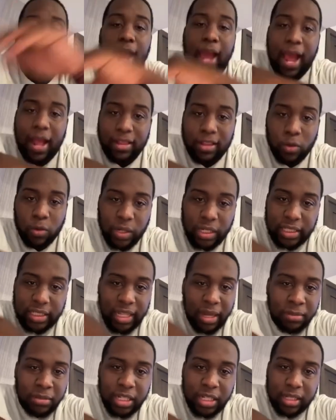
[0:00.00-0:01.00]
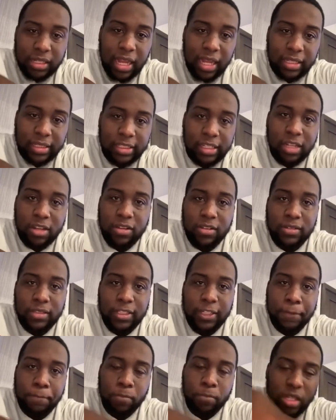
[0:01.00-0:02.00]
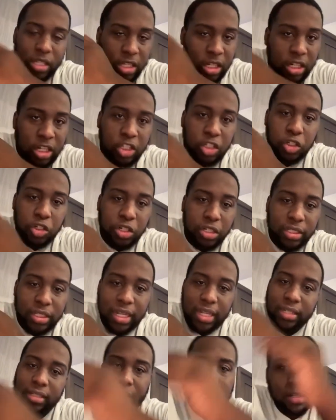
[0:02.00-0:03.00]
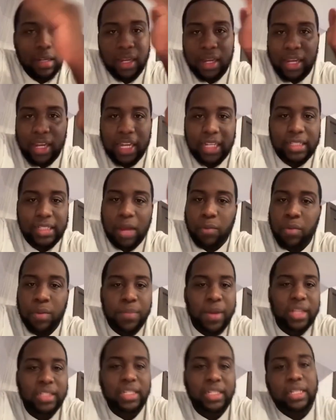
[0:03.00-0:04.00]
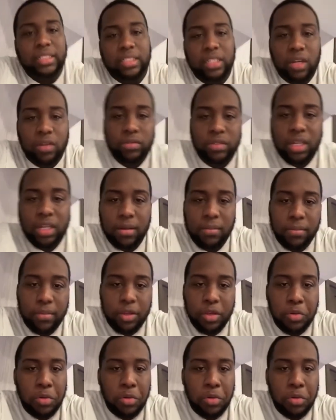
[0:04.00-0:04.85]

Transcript: after we subject ourselves to the jurisdiction, it's like we messed ourselves up.